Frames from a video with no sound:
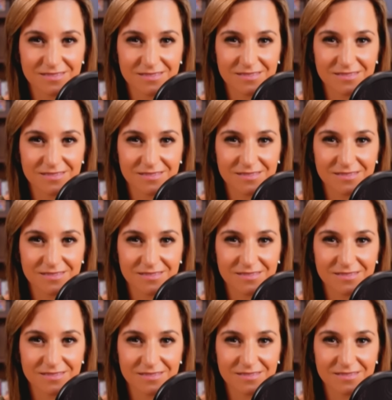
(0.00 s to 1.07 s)

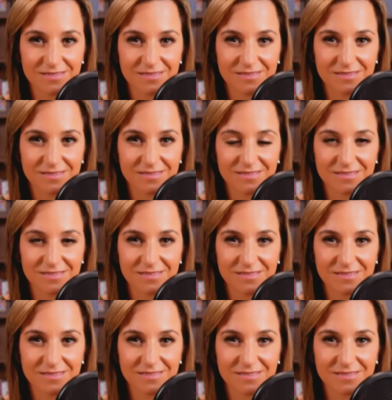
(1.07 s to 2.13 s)

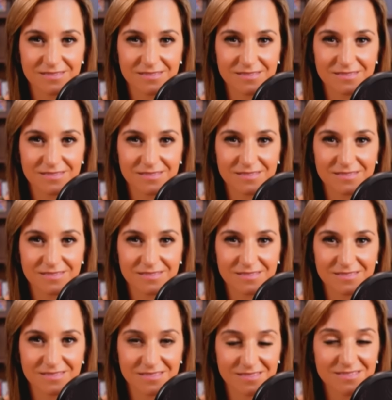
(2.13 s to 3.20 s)

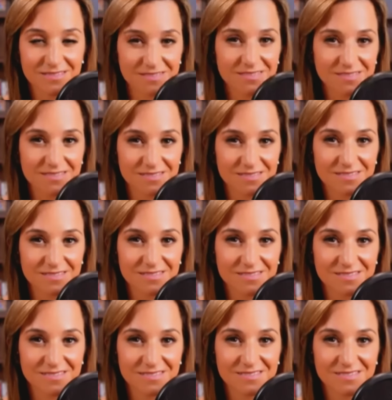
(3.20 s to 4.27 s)

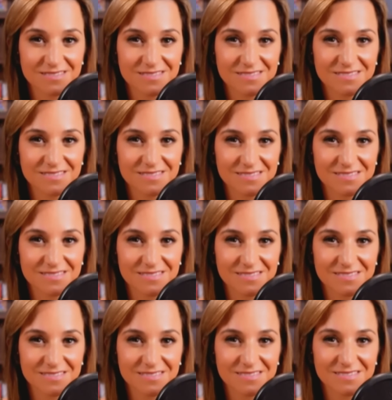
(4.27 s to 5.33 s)

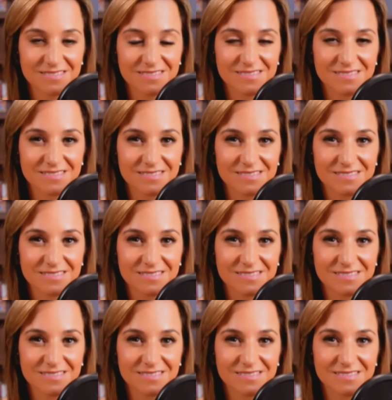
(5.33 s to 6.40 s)

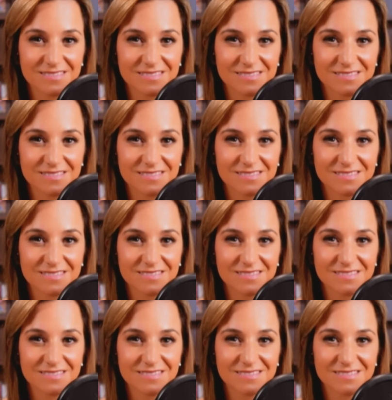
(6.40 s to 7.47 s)

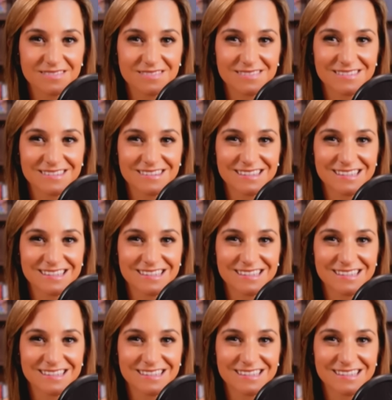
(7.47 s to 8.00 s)
[no speech]